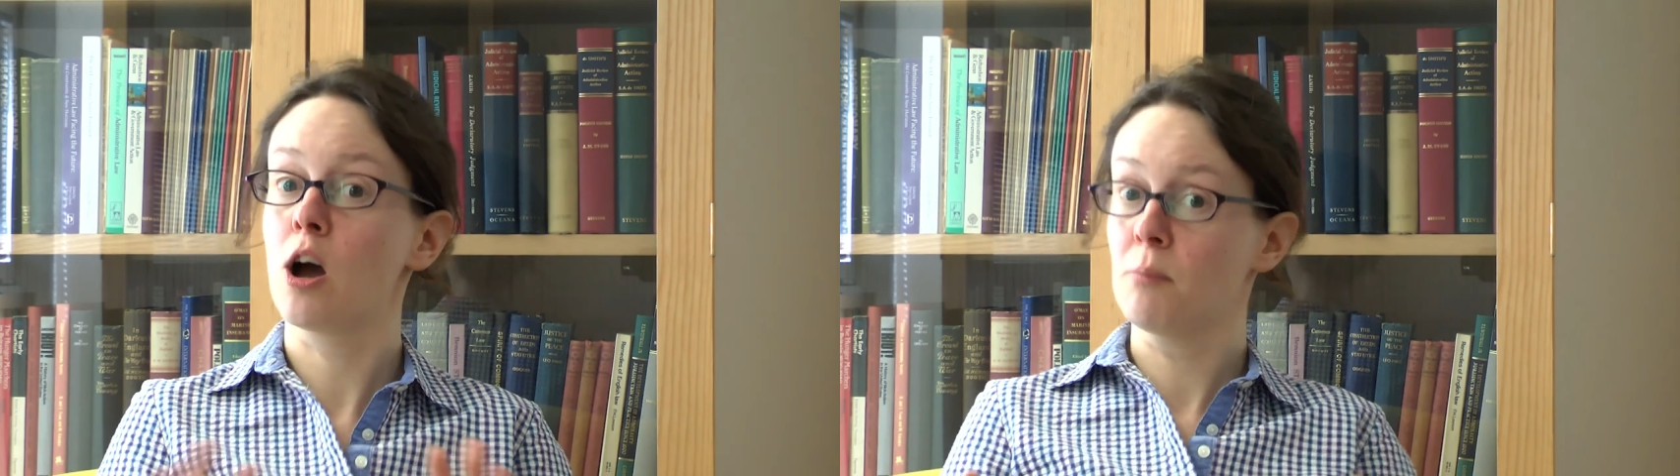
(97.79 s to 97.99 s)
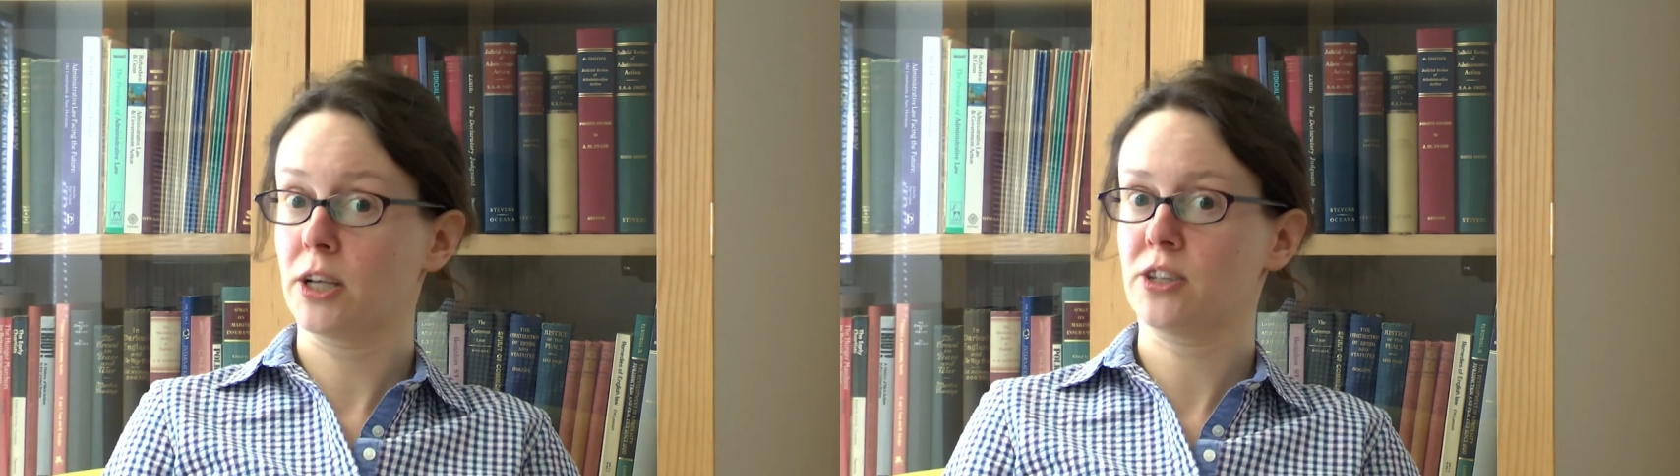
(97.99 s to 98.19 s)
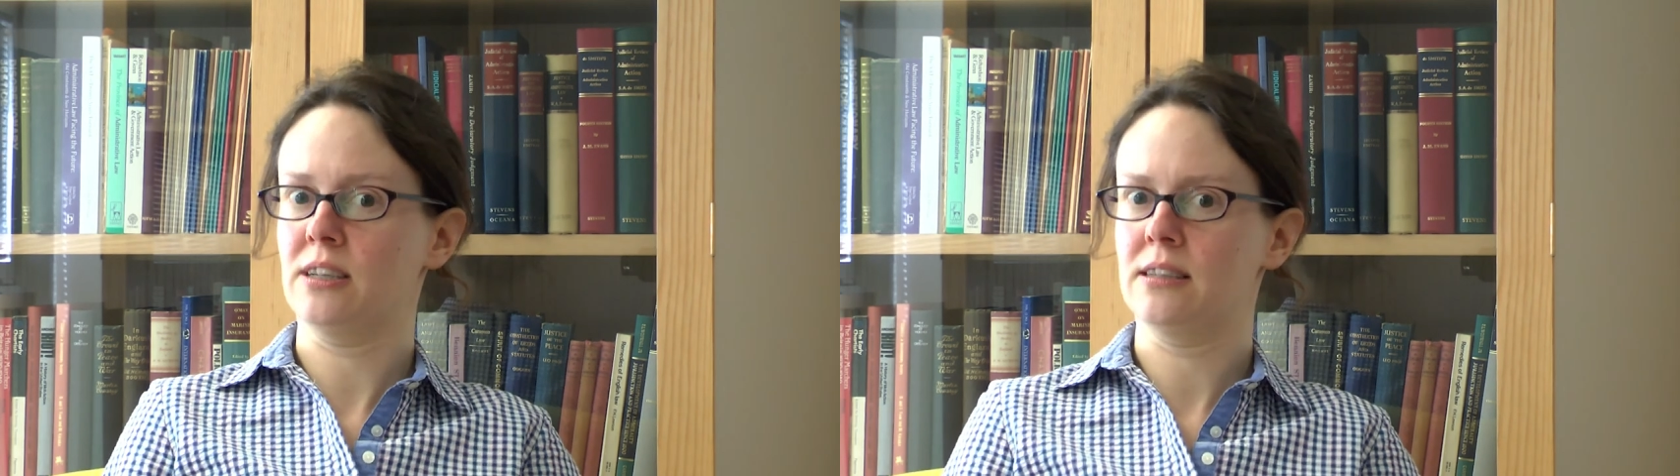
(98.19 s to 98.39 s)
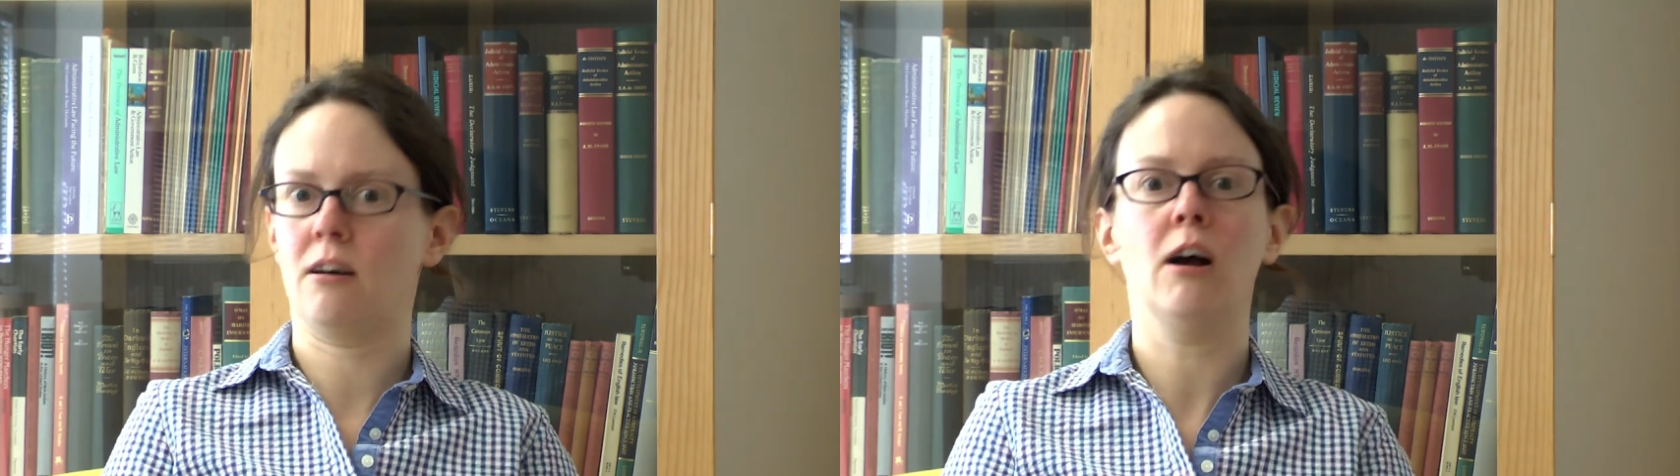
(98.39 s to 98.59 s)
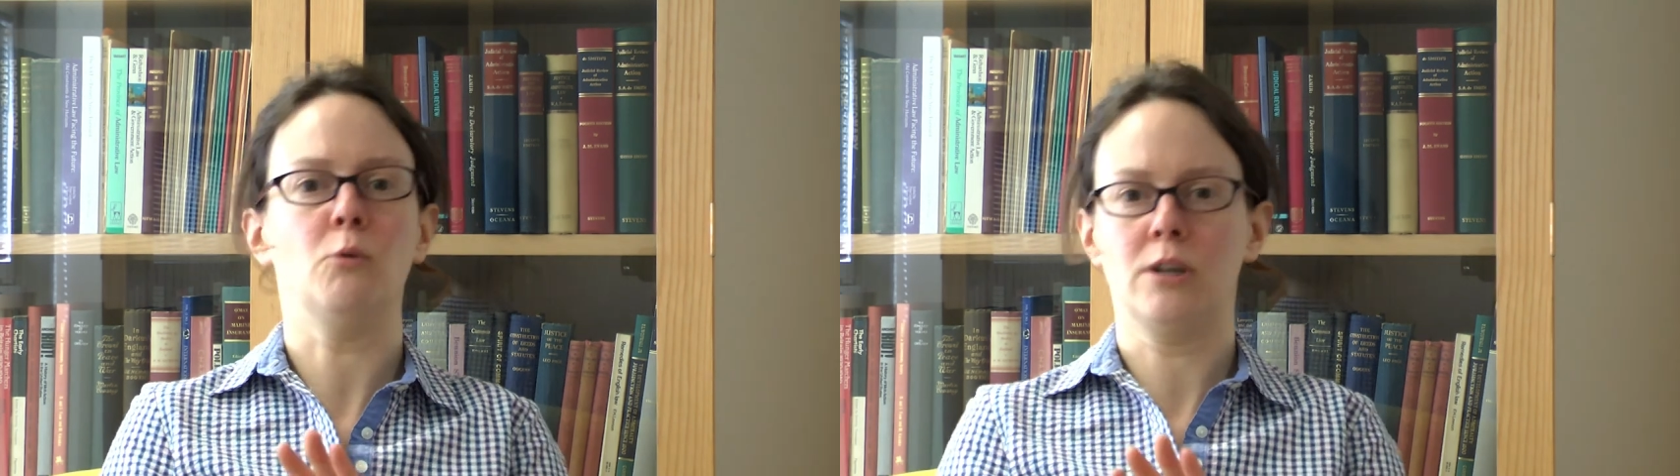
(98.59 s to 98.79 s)
Oh my goodness,
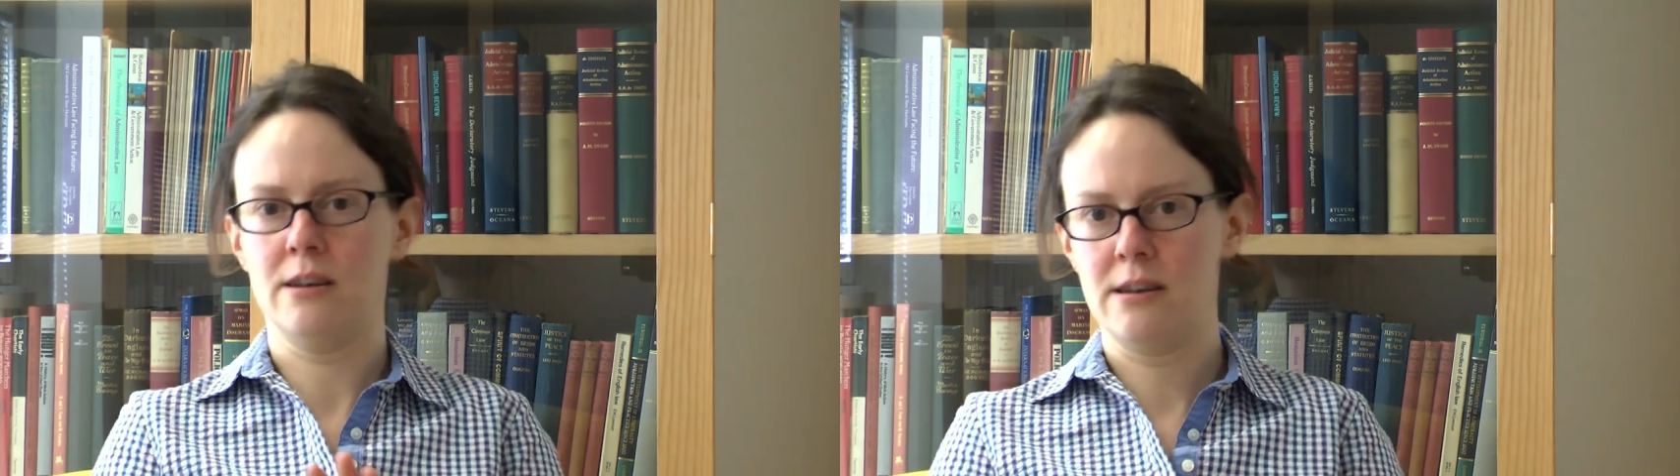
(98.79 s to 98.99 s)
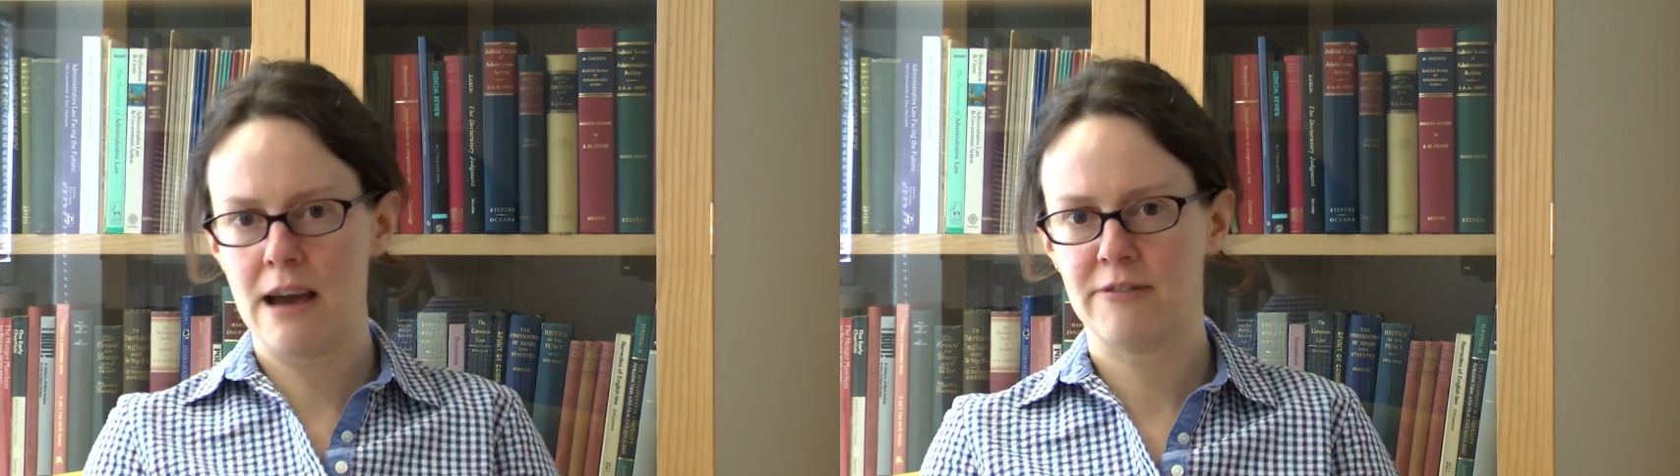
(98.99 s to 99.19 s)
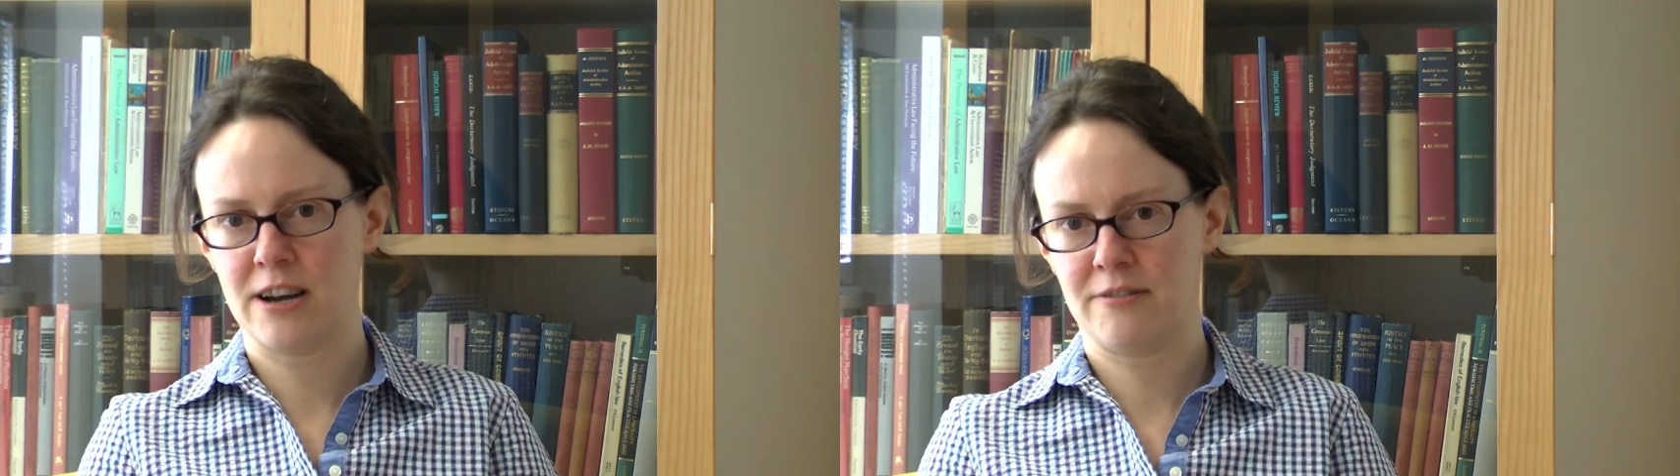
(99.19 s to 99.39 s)
I would never